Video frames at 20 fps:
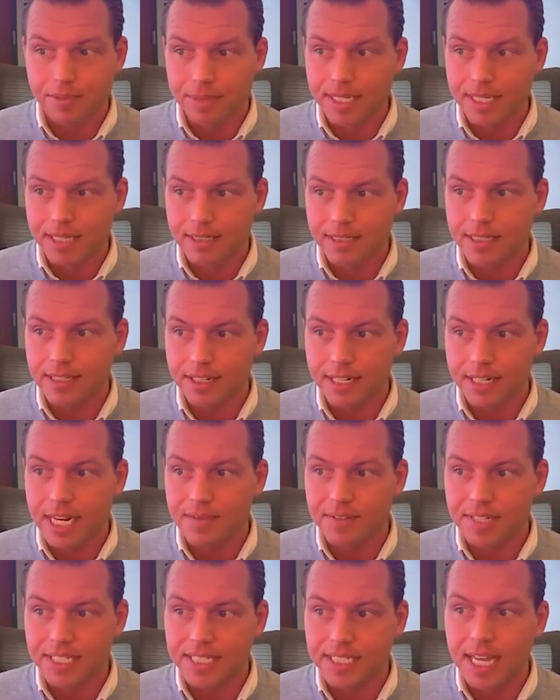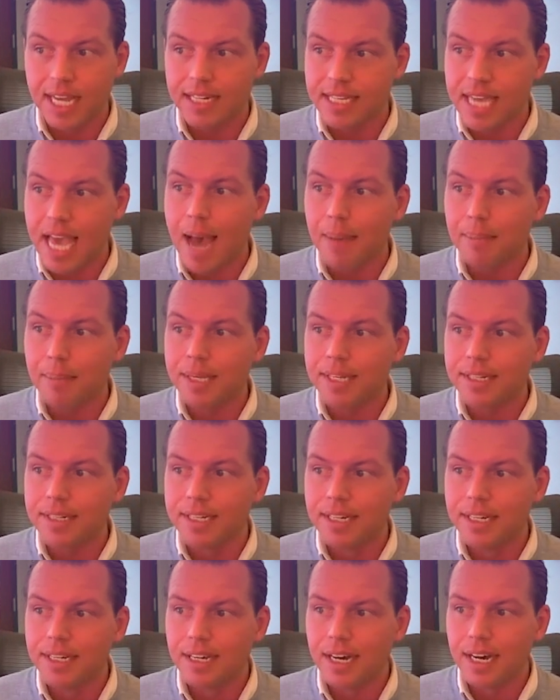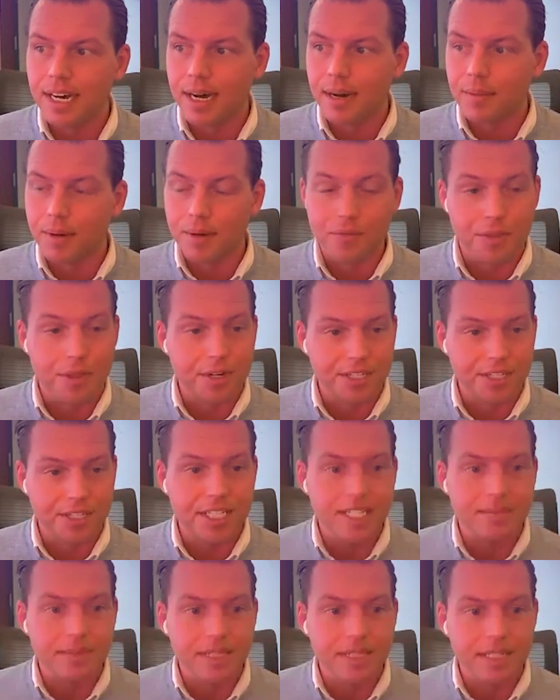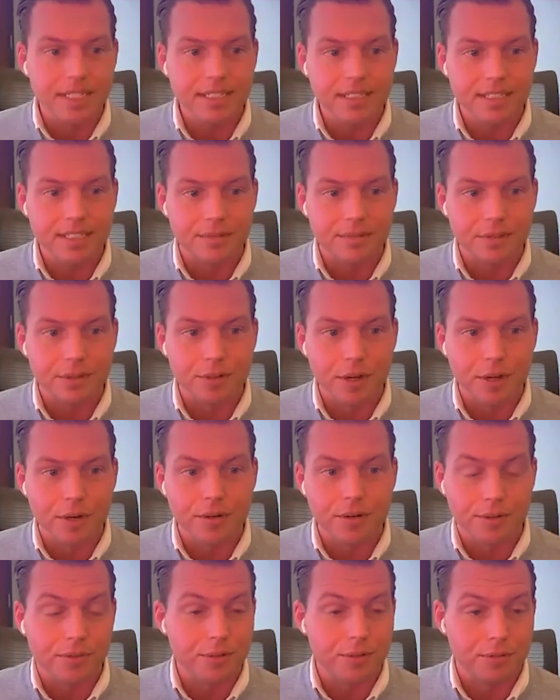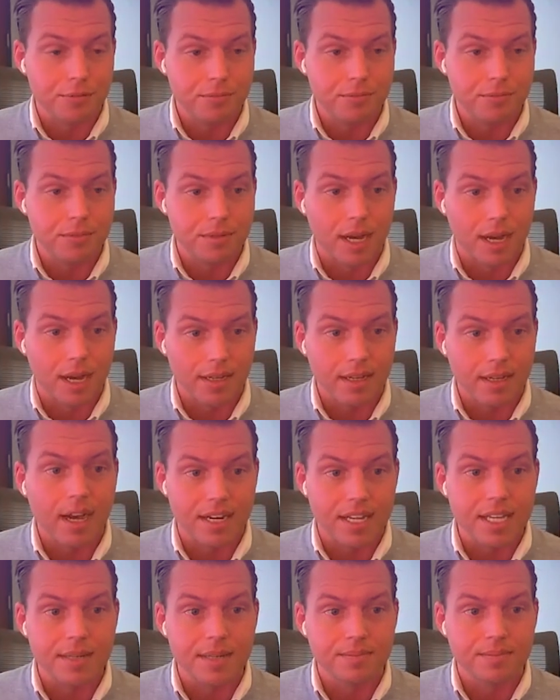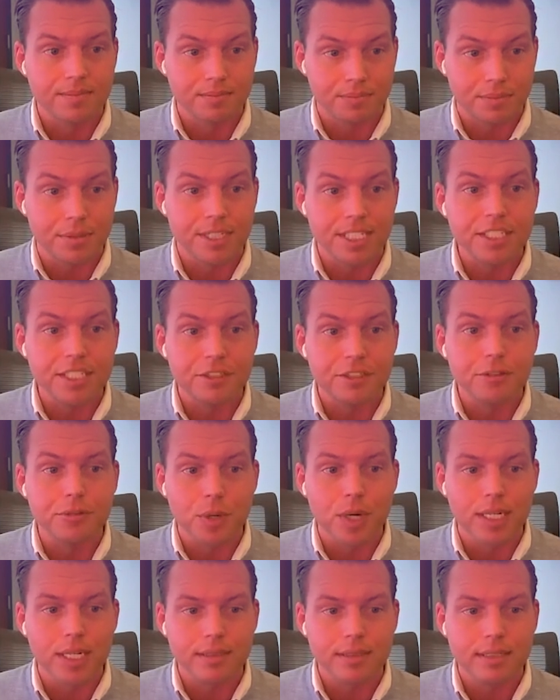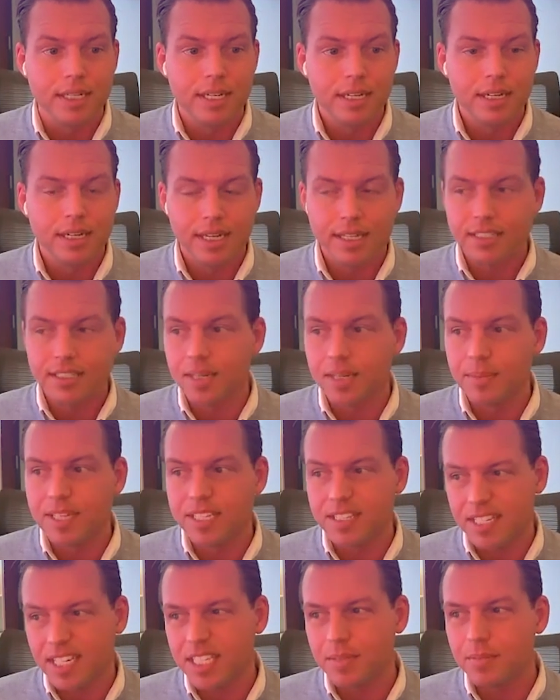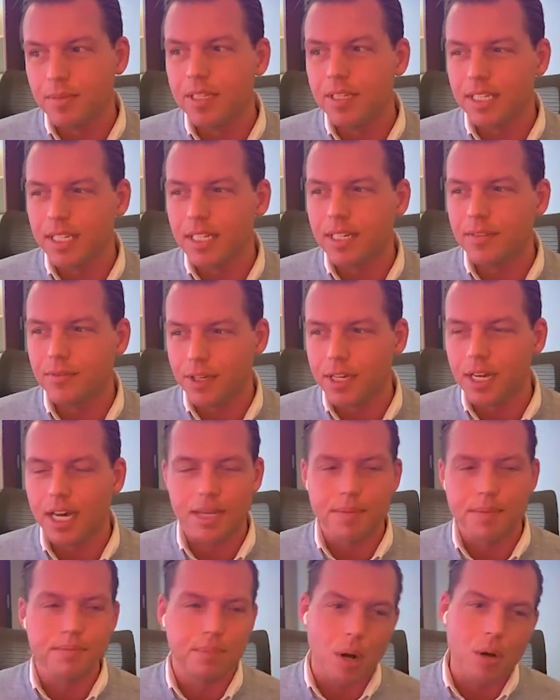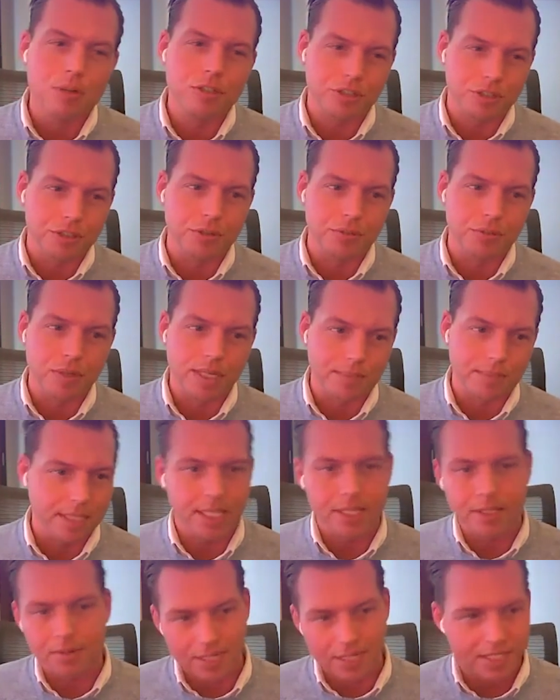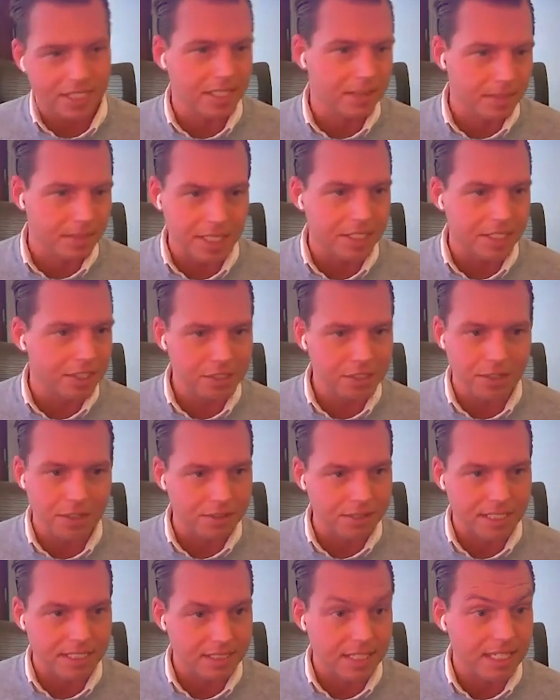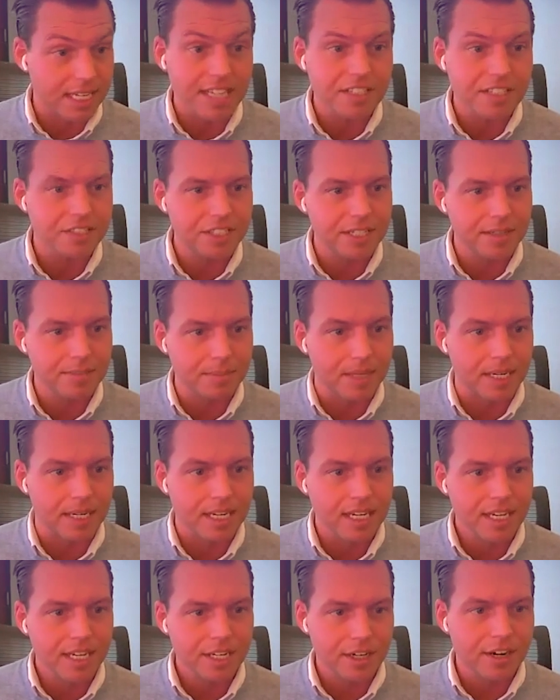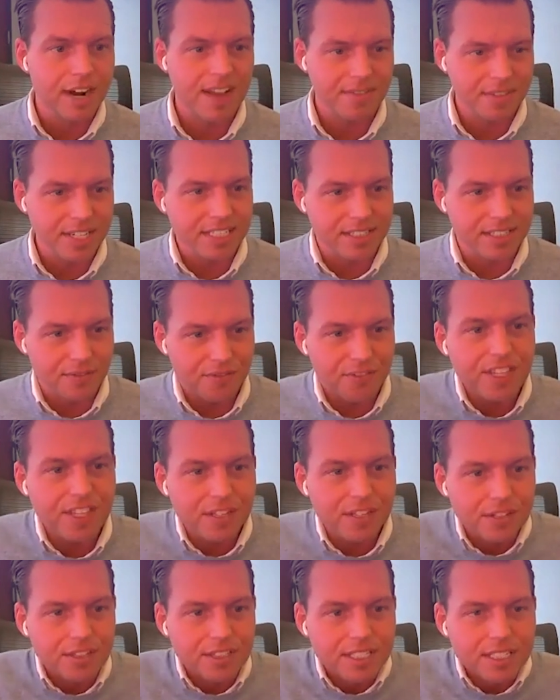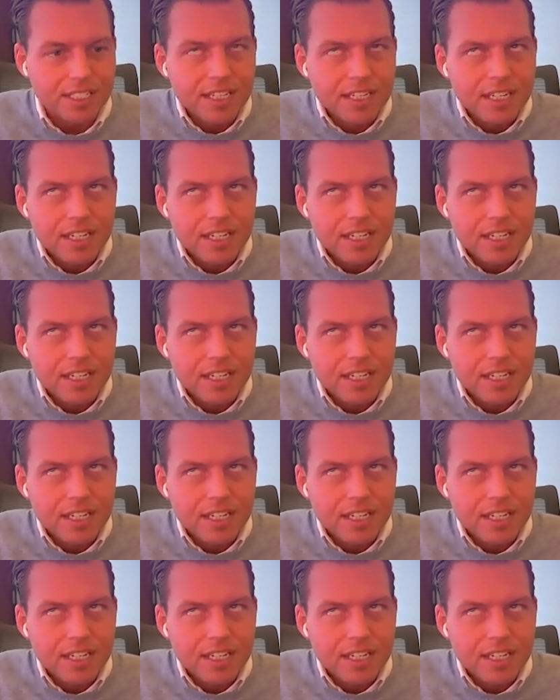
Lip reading: because you're going to have a dead cap hit of $13 million if you cut him pre June 1. It's going to be $6 million if you cut him post June 1, but then the rest of the money just goes into next year. But you're having to field